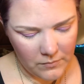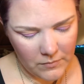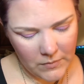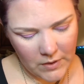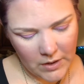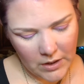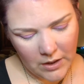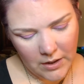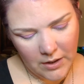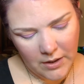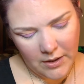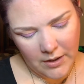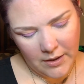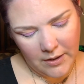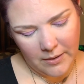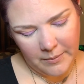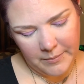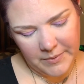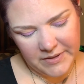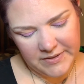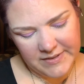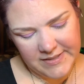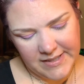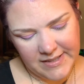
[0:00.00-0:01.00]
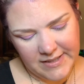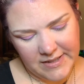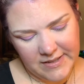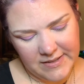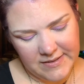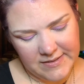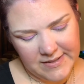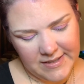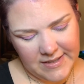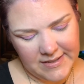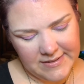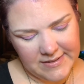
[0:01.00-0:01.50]
I'm gonna take
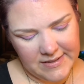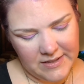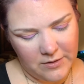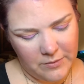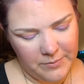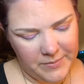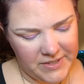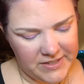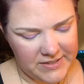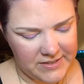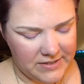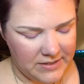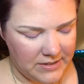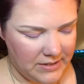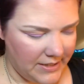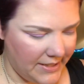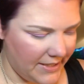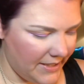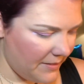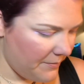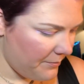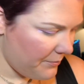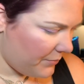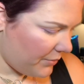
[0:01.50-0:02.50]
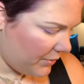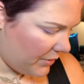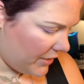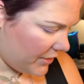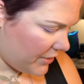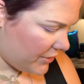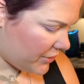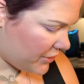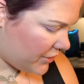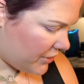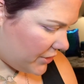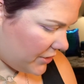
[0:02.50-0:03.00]
this SL Miss Glam
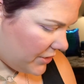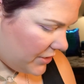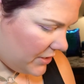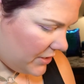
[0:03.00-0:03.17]
brush